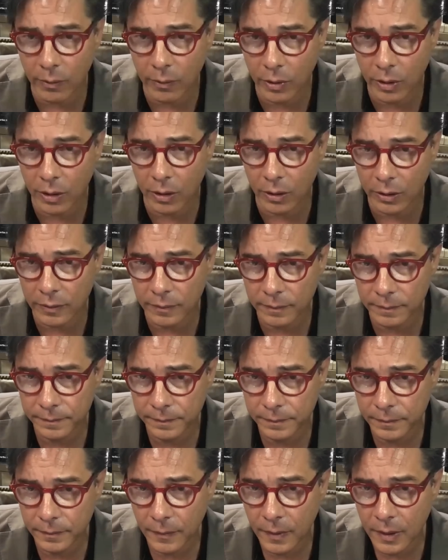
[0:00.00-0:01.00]
world?
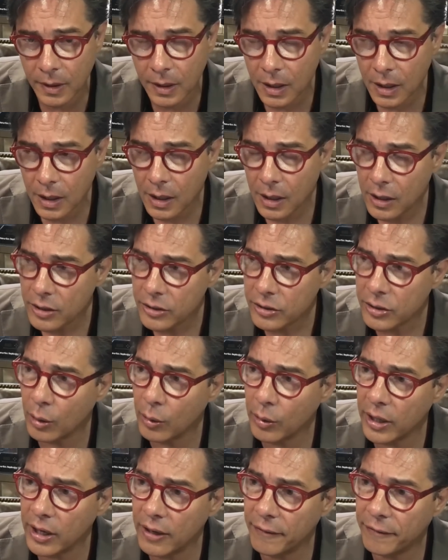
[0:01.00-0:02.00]

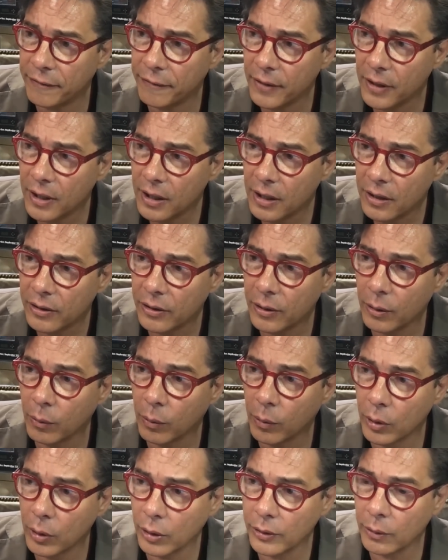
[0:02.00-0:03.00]
So if the
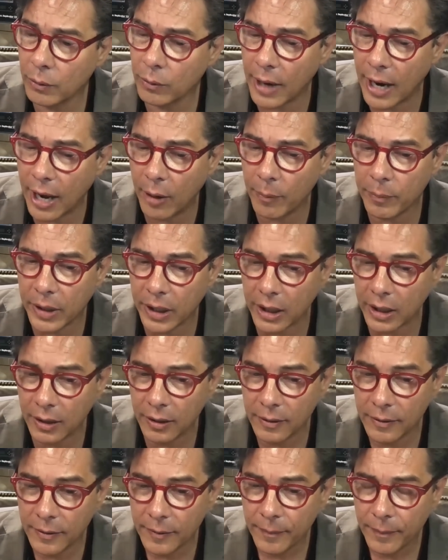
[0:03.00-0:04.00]
world around
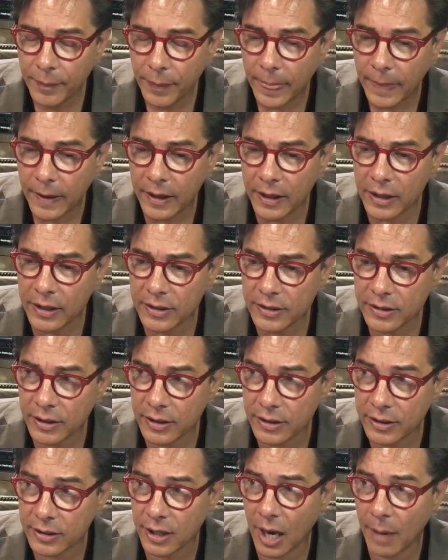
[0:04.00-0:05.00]
me is
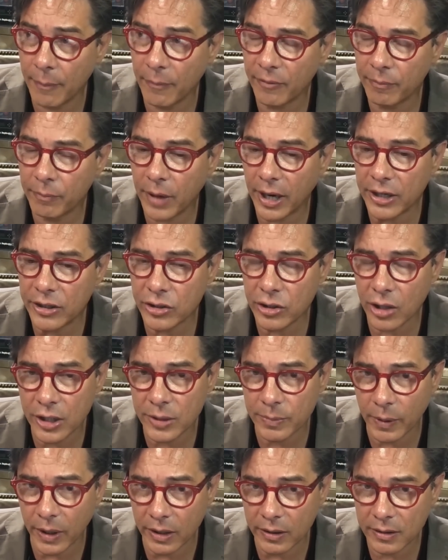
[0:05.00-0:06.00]
the sum of my
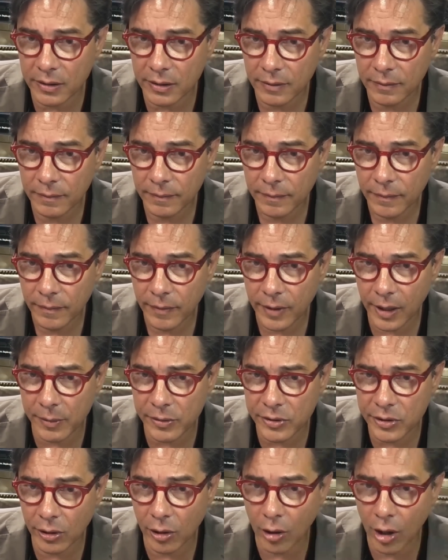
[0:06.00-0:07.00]
judgments that I'm
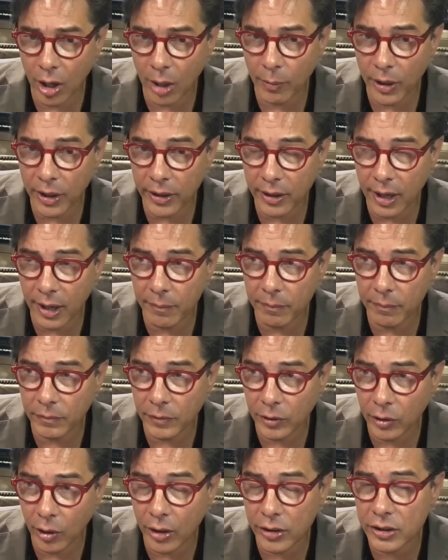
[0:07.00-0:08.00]
still harboring, that I'm
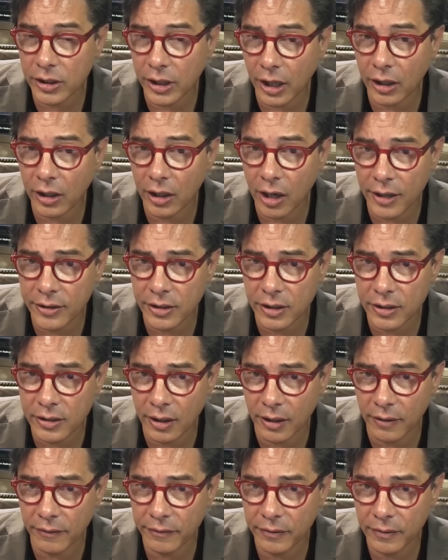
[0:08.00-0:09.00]
largely unconscious
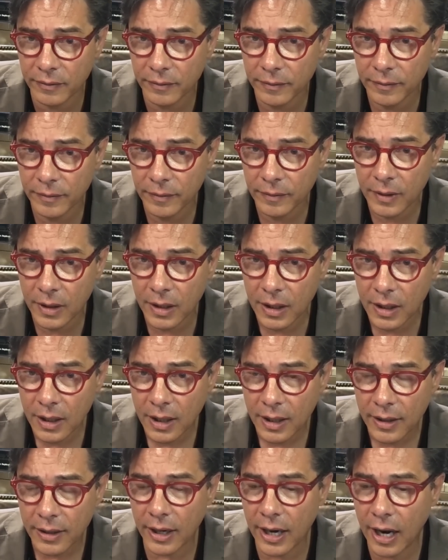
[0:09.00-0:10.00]
of,
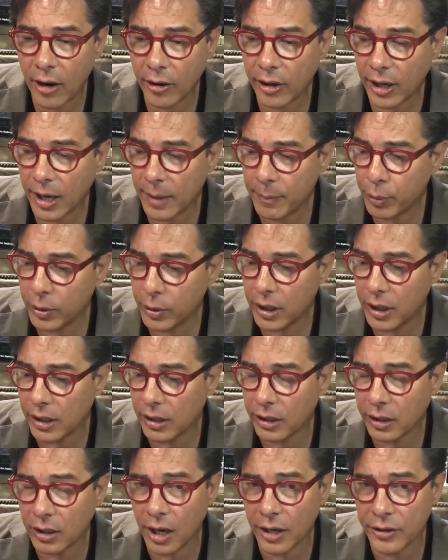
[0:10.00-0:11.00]
then how can I put it into
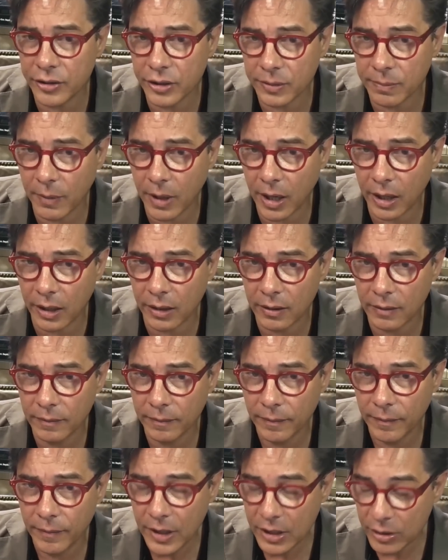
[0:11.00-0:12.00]
the conscious mind?
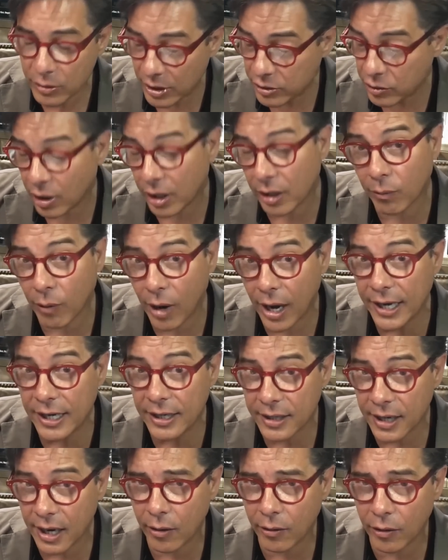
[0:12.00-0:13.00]
So I started writing
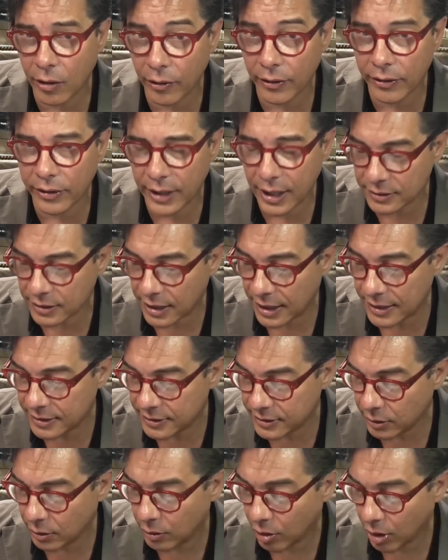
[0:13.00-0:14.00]
down all the things I
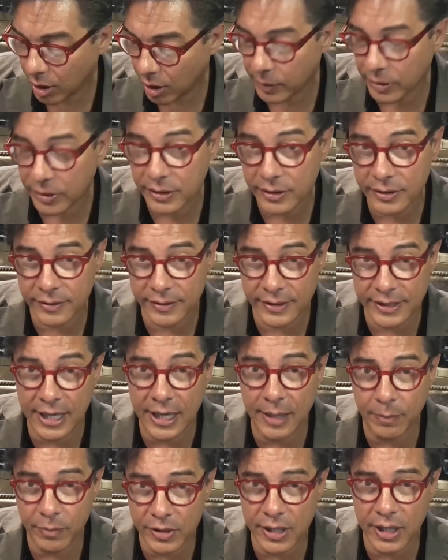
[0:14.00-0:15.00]
still harbored
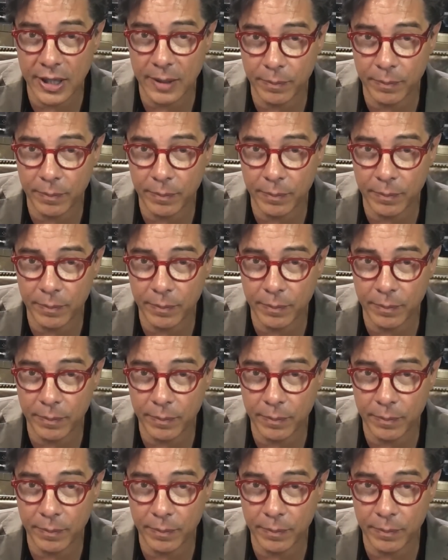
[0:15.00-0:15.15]
deep, deep